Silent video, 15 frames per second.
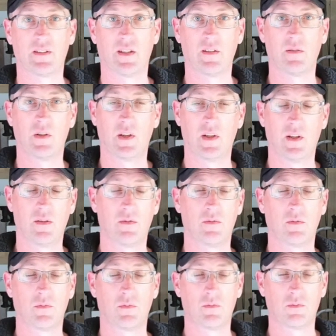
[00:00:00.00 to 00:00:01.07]
So
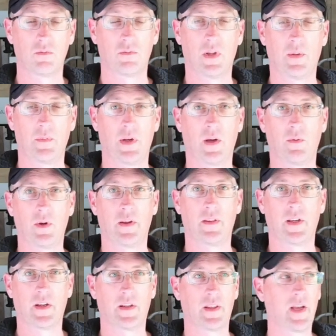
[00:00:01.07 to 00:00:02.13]
let me know what you
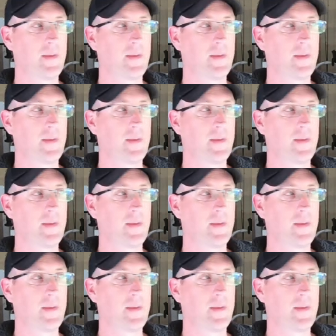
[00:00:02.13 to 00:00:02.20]
think of